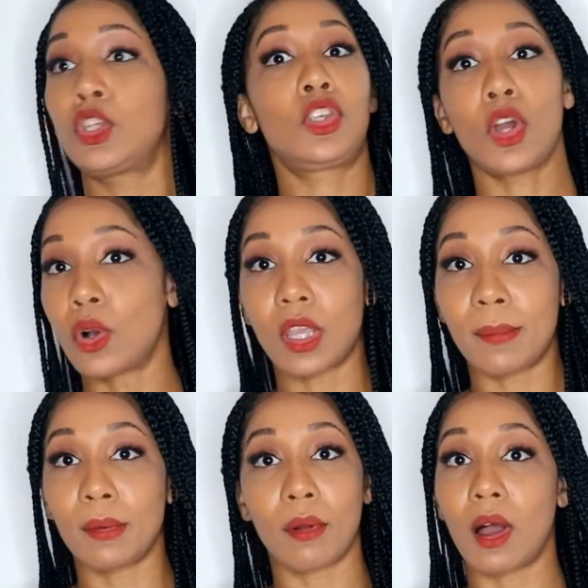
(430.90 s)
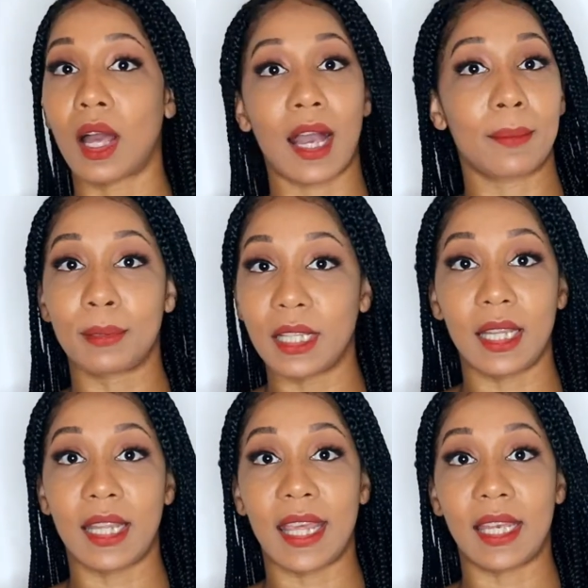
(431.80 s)
Don't get me wrong, I
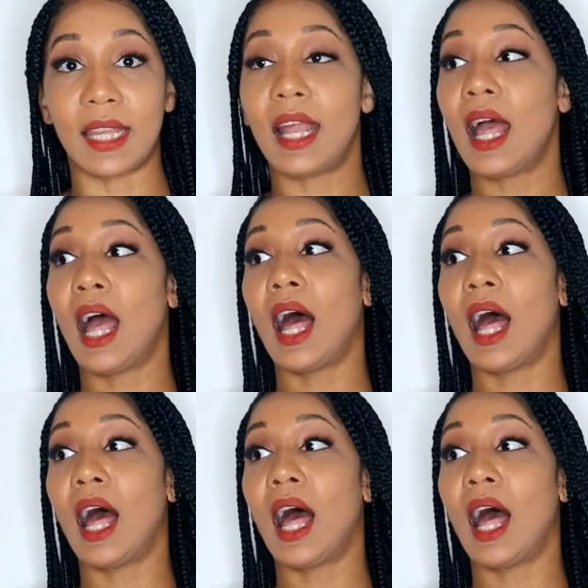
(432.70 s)
completely get it.